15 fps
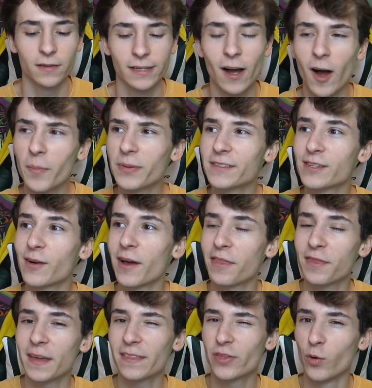Now up until I
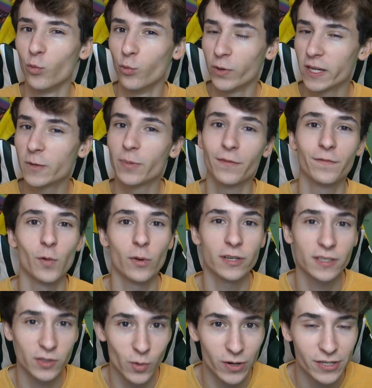think the week before
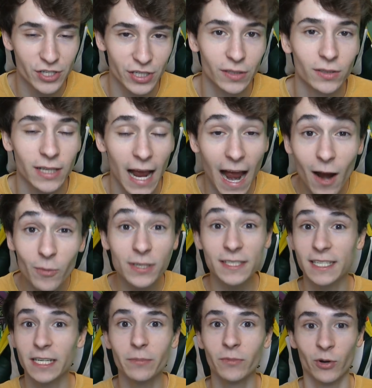Sword and Shield, I was
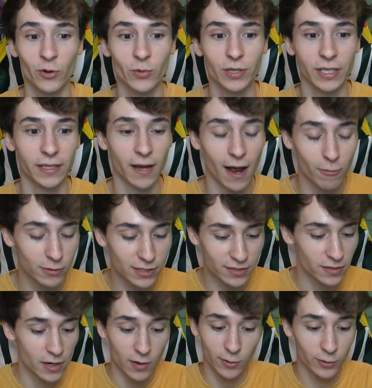Team Grookey. I was
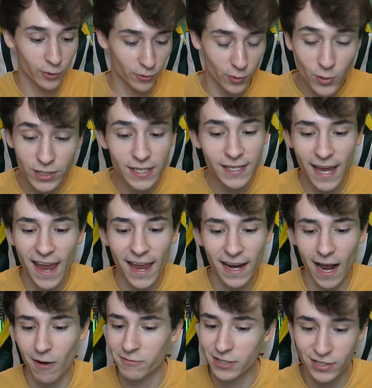Grookey gang,
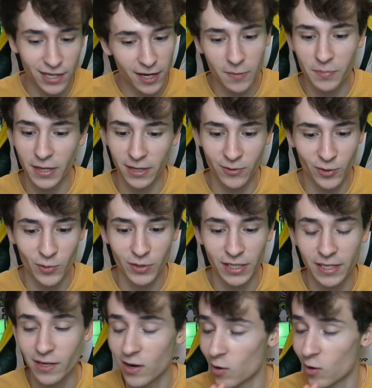I was gonna pick Grookey.